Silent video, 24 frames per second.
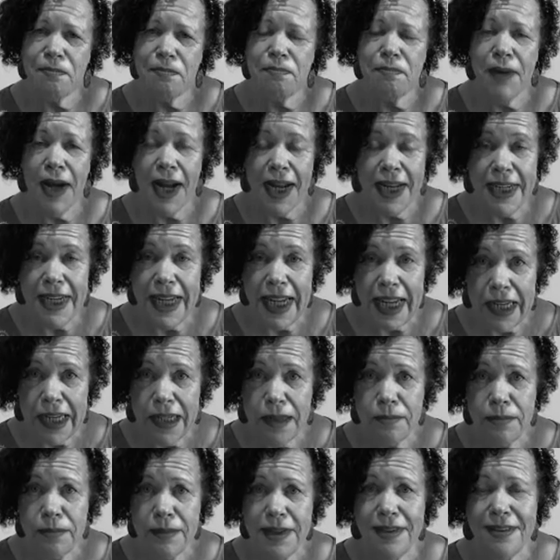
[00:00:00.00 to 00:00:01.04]
My
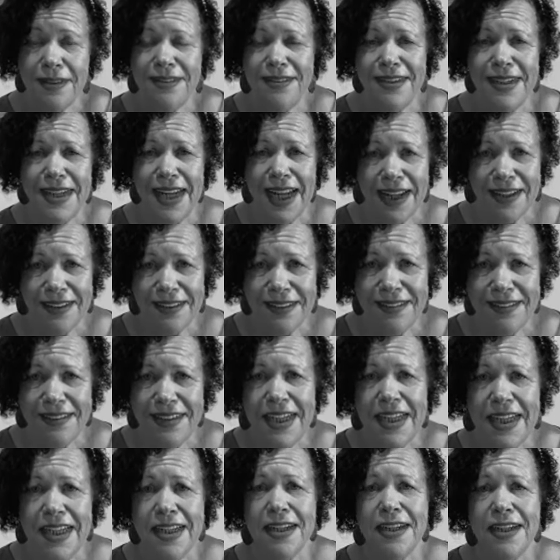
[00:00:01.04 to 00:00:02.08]
name is
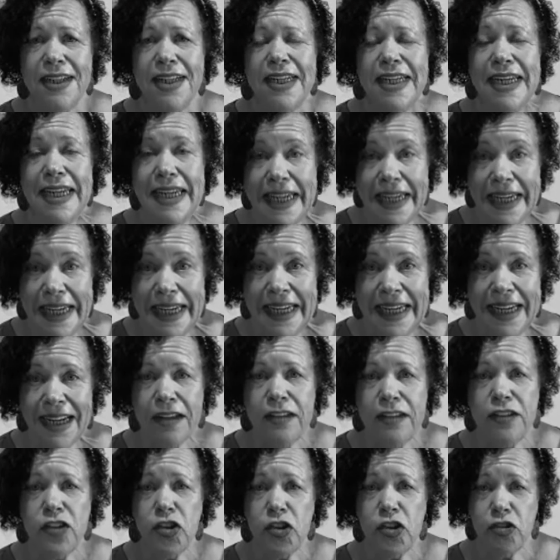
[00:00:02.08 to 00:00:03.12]
Nancy E.
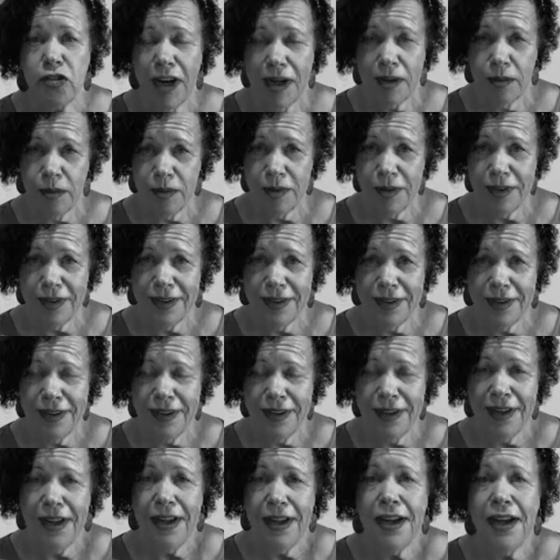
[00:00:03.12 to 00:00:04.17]
Strout.
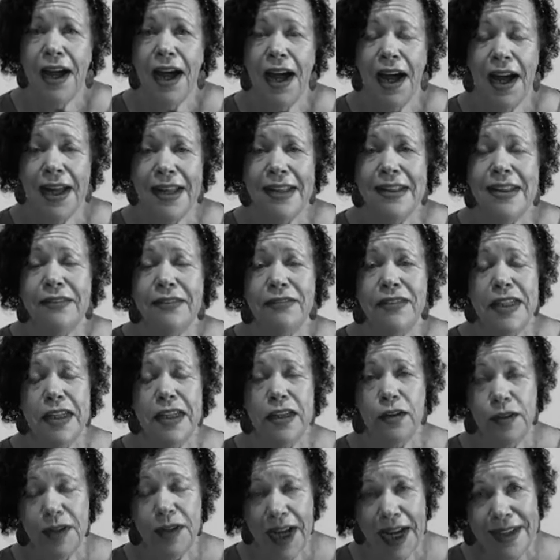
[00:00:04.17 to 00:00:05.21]
I live in the
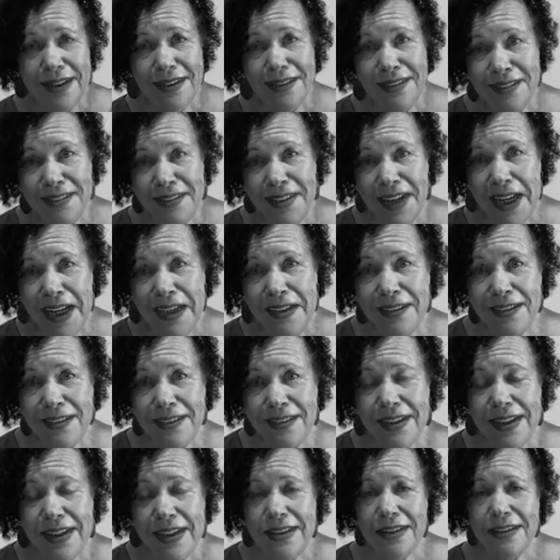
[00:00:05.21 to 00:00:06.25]
United
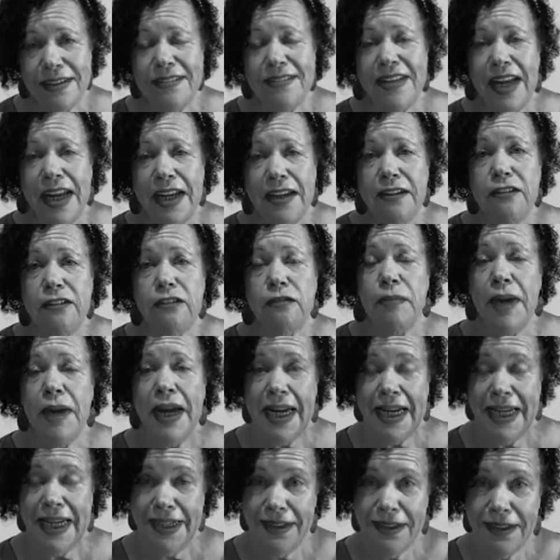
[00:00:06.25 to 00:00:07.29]
States in the state of
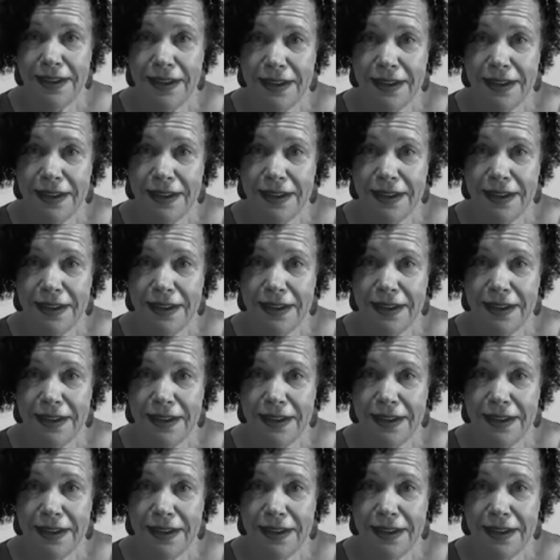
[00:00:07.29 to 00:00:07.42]
Maine.